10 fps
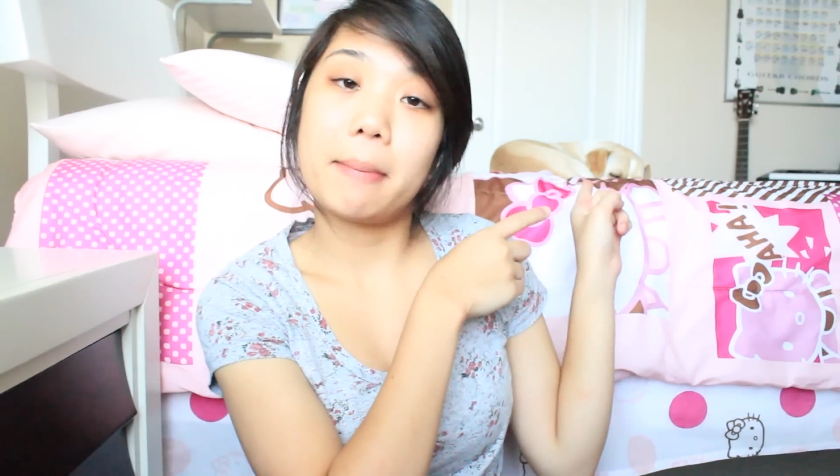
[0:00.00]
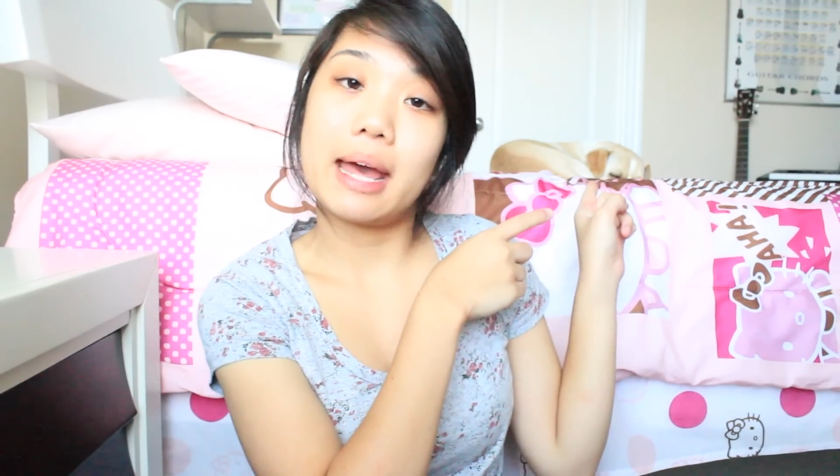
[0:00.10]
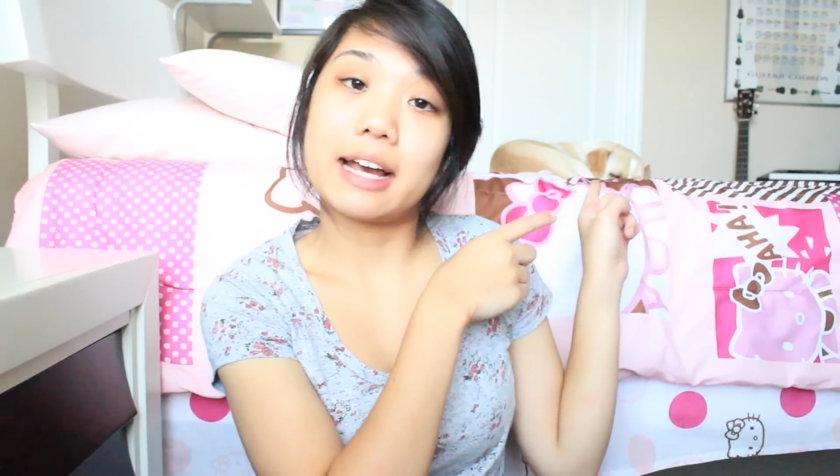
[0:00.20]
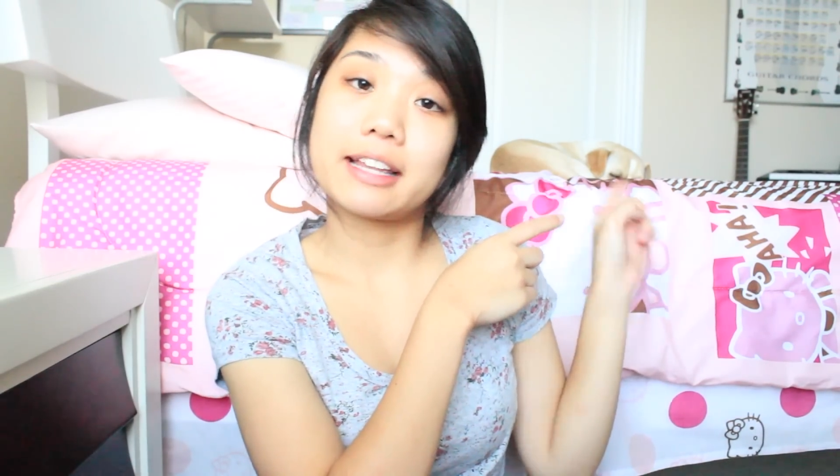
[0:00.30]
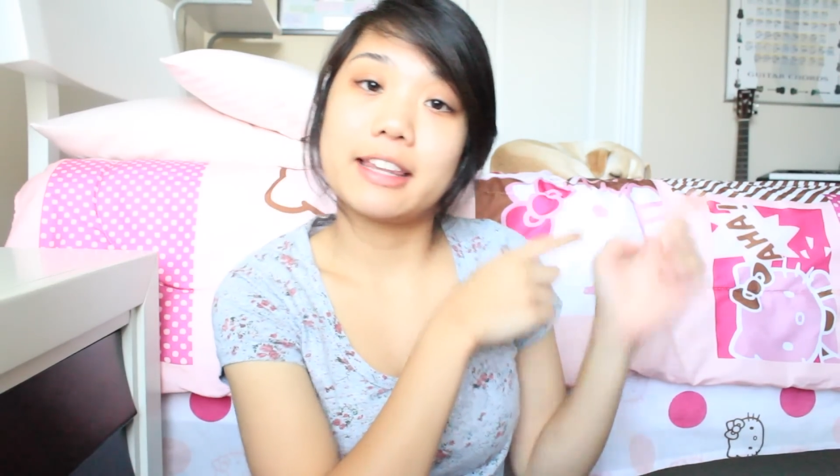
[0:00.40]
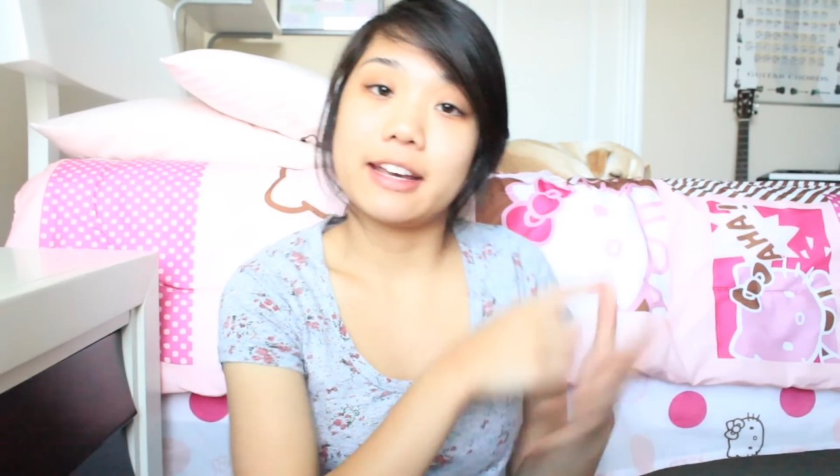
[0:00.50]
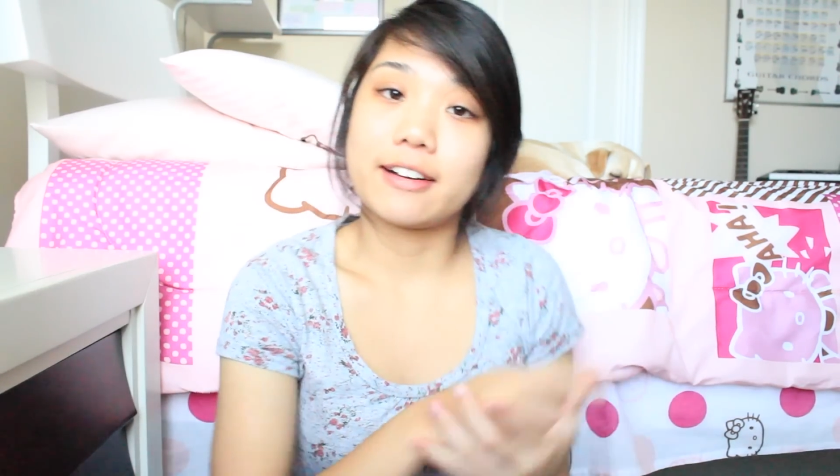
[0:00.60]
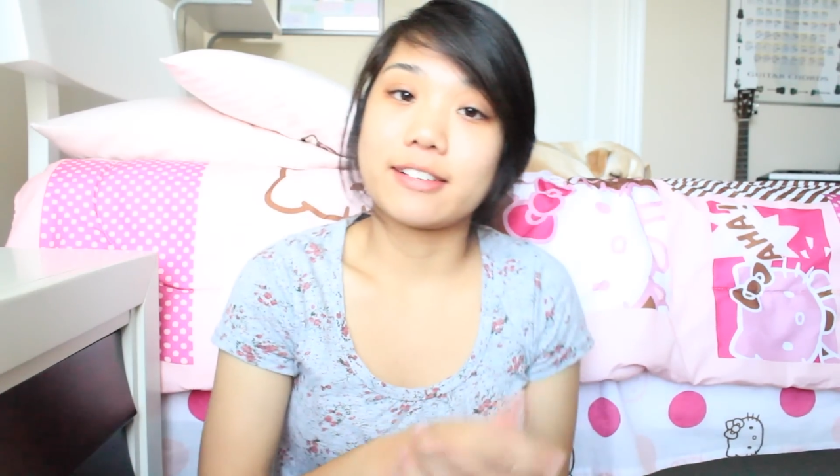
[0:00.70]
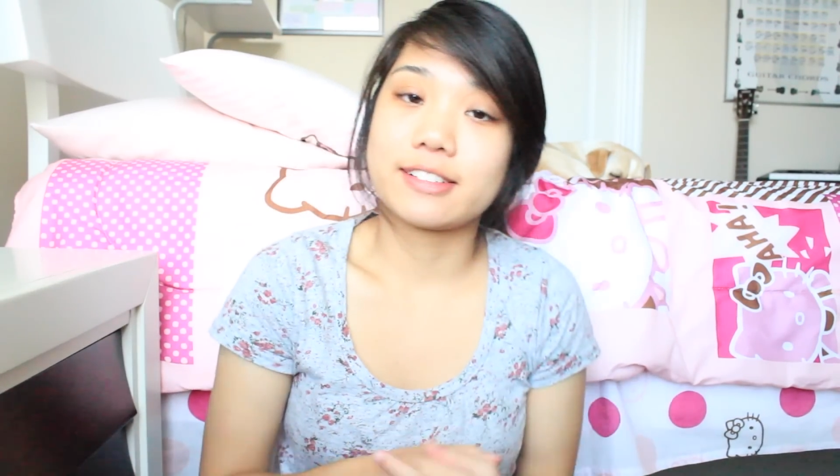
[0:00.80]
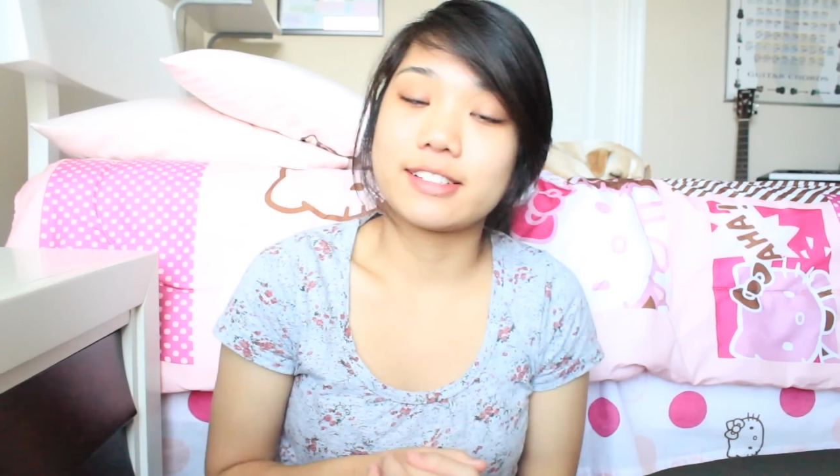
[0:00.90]
back
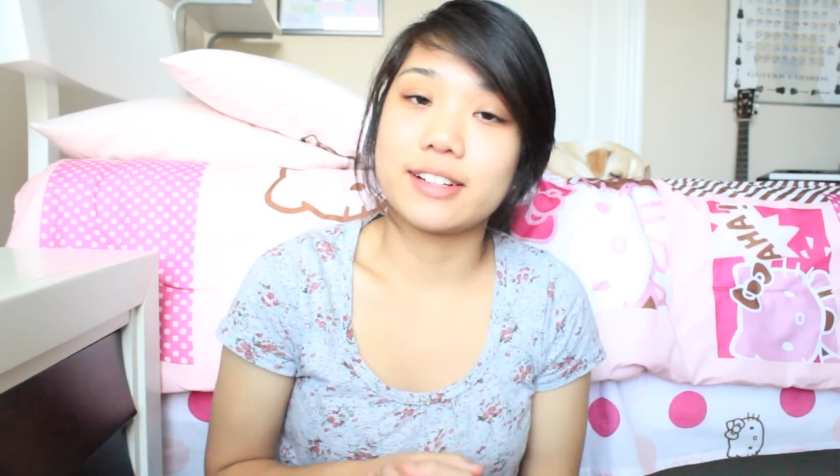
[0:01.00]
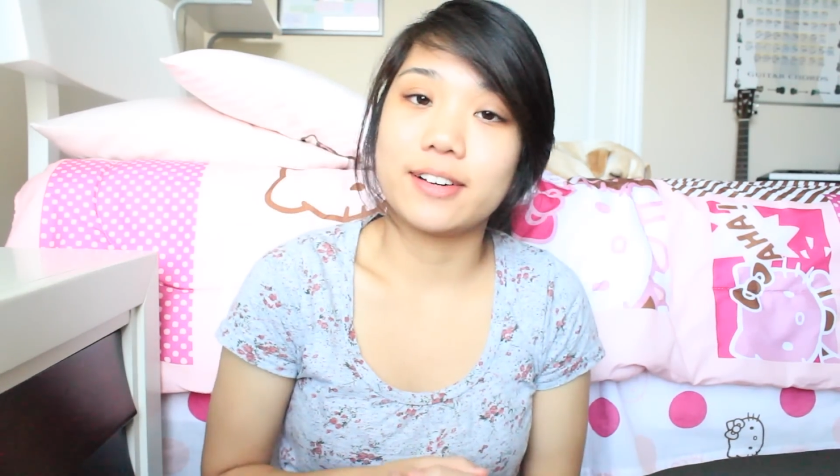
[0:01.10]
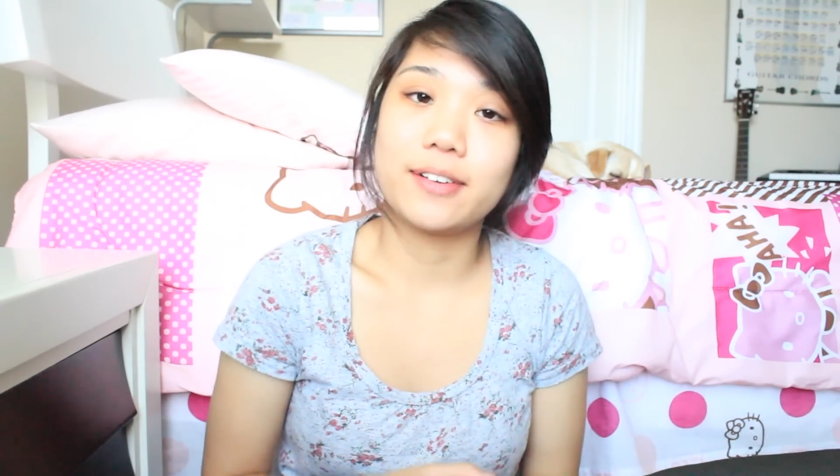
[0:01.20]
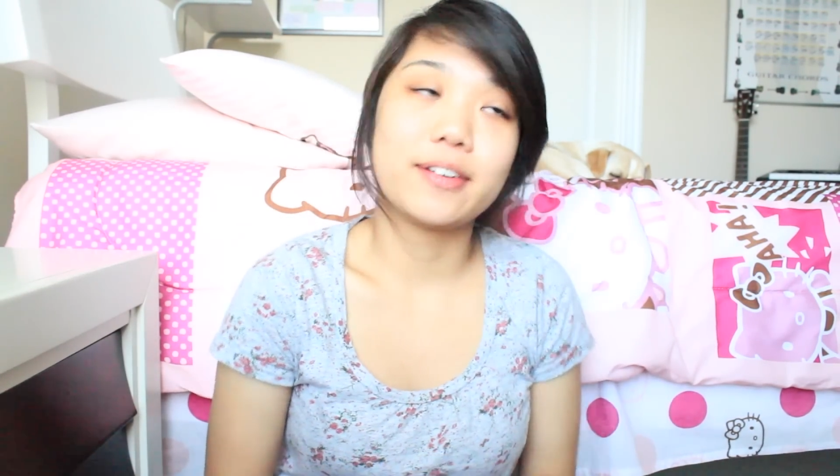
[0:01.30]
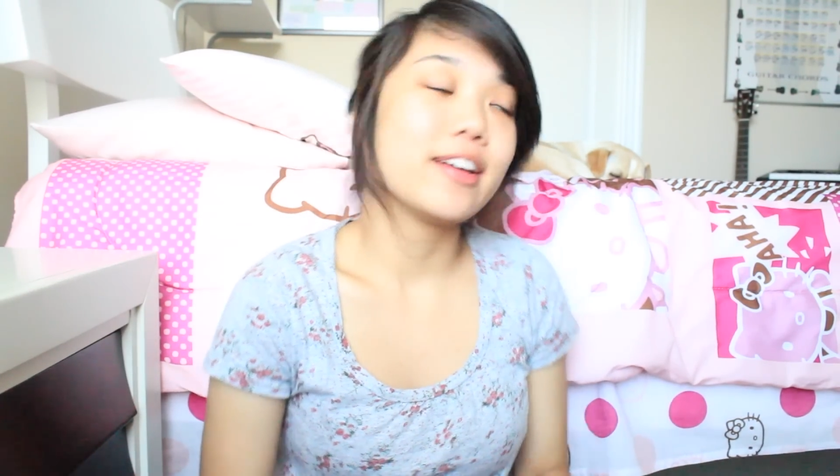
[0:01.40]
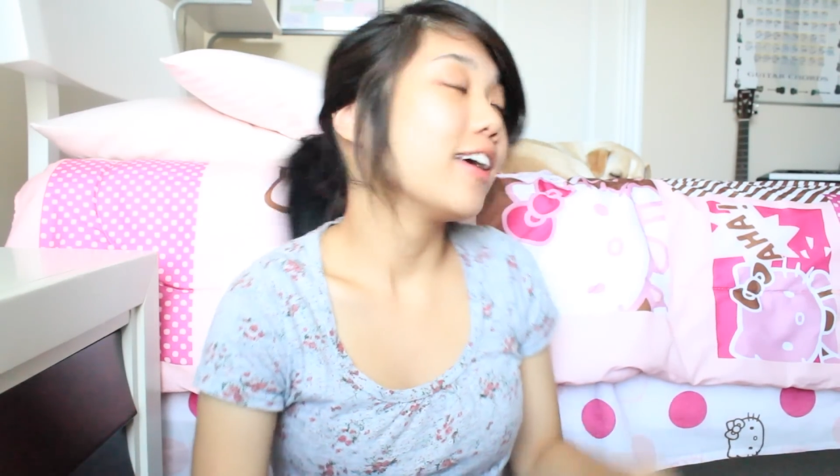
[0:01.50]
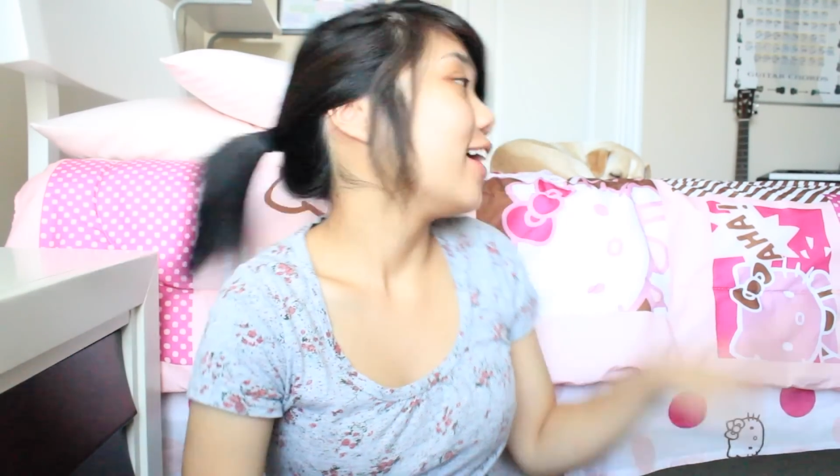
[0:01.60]
there, so